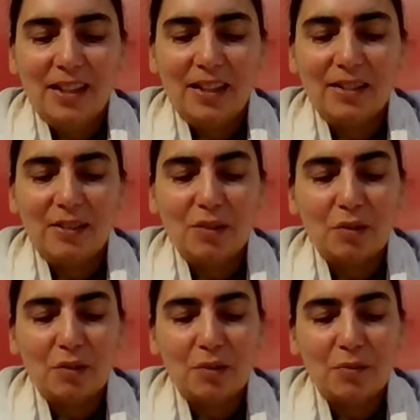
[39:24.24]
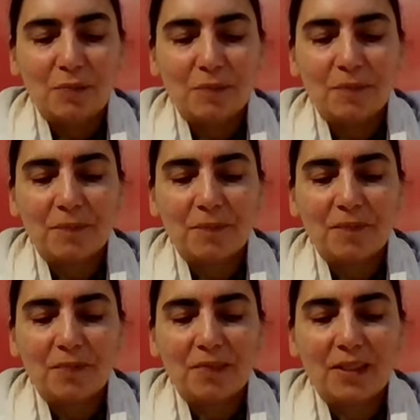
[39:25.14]
And so
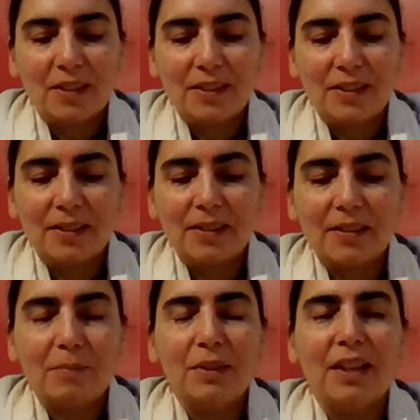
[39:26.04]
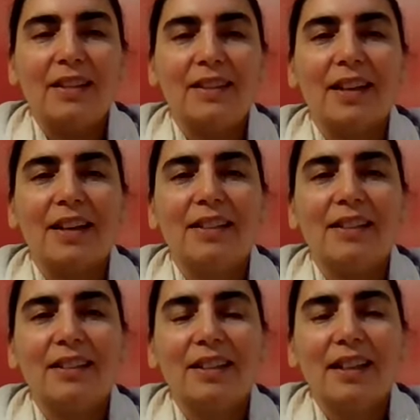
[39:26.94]
this is something
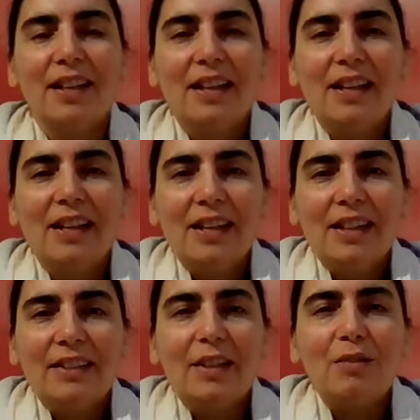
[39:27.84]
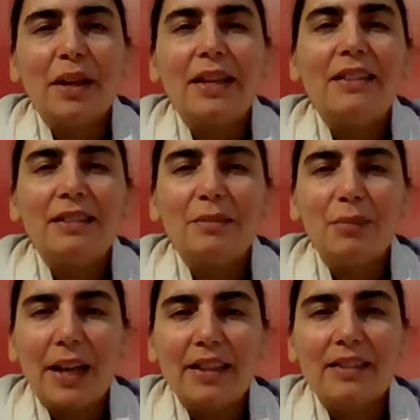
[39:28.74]
that when it's a
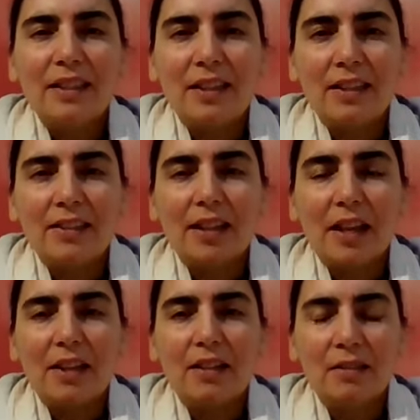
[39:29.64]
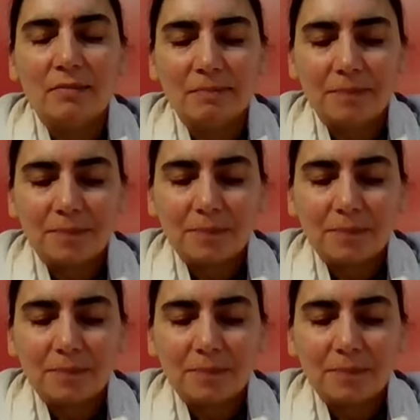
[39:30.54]
blessing, then